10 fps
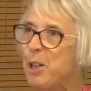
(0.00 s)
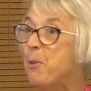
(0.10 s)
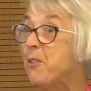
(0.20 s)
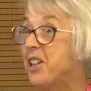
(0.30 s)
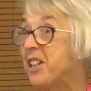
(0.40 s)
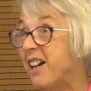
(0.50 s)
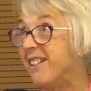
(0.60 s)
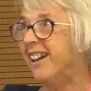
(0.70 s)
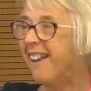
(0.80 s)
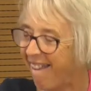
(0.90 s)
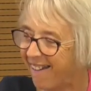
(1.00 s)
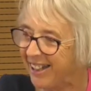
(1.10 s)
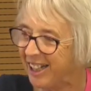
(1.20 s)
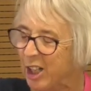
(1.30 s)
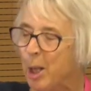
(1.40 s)
of the tongue.
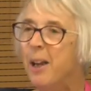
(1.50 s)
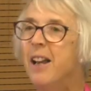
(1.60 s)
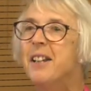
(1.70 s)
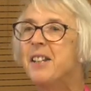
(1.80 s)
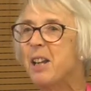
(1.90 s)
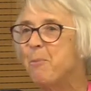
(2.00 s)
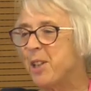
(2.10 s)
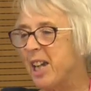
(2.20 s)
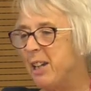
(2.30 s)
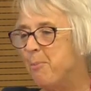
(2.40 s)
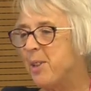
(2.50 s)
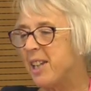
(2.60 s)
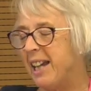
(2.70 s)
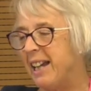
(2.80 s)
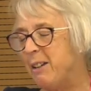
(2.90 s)
Sometimes
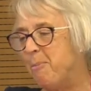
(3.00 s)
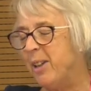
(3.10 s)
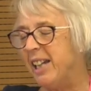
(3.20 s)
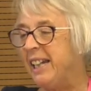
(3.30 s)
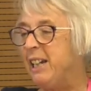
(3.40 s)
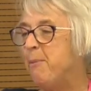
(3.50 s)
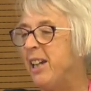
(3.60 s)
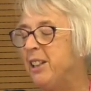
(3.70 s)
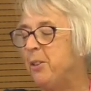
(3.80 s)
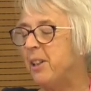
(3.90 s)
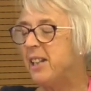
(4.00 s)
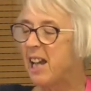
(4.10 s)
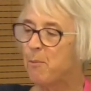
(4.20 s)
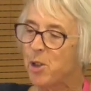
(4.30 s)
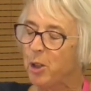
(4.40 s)
he made Lewis
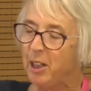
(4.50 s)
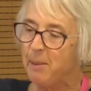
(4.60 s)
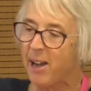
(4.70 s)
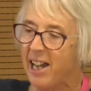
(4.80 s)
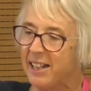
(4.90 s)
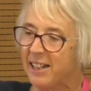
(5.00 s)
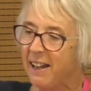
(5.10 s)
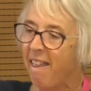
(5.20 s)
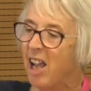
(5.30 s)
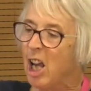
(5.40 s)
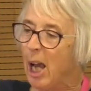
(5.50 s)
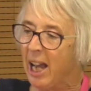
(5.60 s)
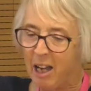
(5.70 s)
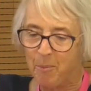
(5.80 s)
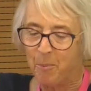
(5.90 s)
absolutely mad,
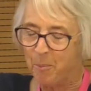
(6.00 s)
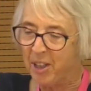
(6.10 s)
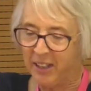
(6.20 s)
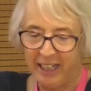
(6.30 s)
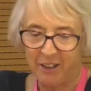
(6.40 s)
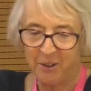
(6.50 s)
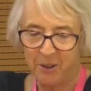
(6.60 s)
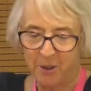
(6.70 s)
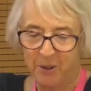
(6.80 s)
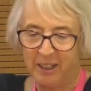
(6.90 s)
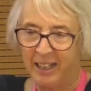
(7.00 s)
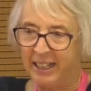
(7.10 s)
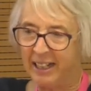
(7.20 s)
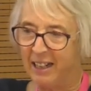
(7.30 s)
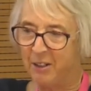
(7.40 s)
but they got on
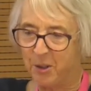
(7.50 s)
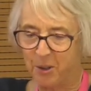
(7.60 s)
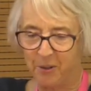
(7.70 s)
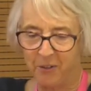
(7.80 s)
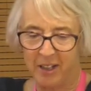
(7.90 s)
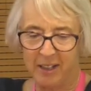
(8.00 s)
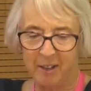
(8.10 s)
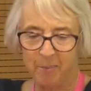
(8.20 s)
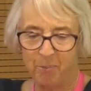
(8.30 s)
like a house on fire.